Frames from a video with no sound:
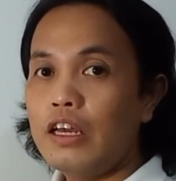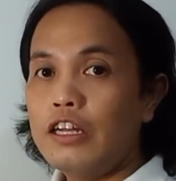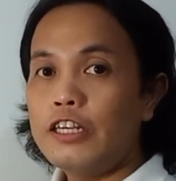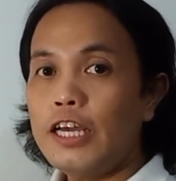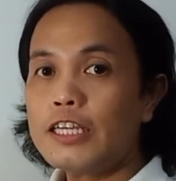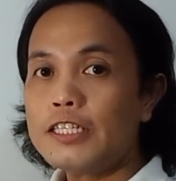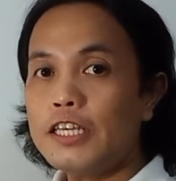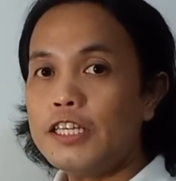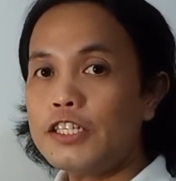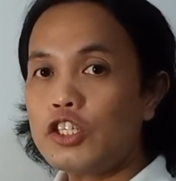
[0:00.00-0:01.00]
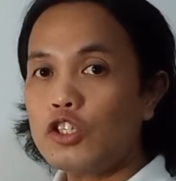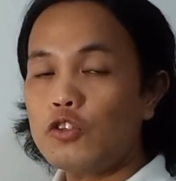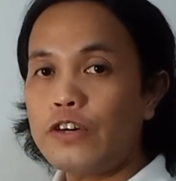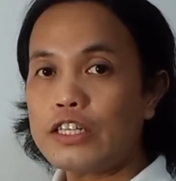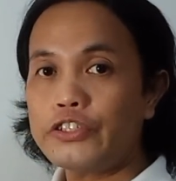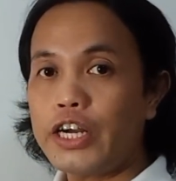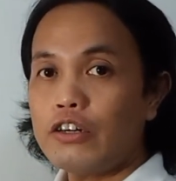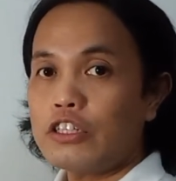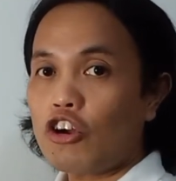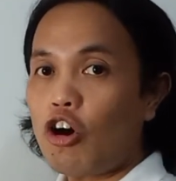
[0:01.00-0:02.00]
Next is to factor out
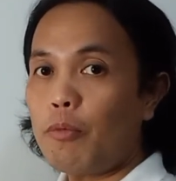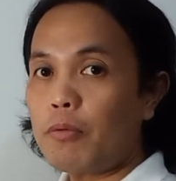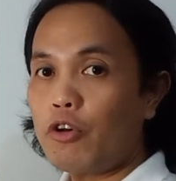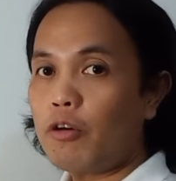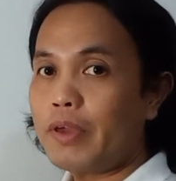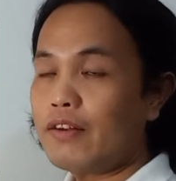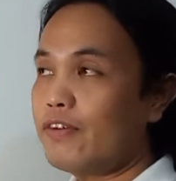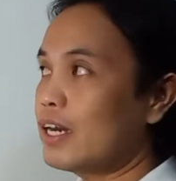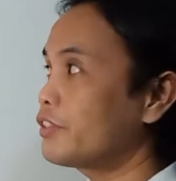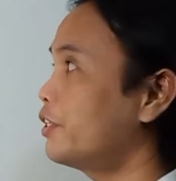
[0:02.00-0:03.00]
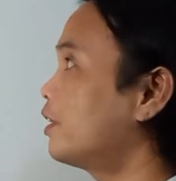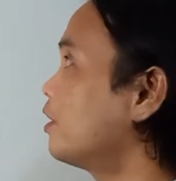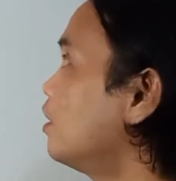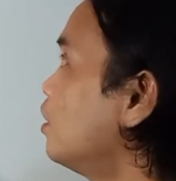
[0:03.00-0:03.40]
the common monomial factor.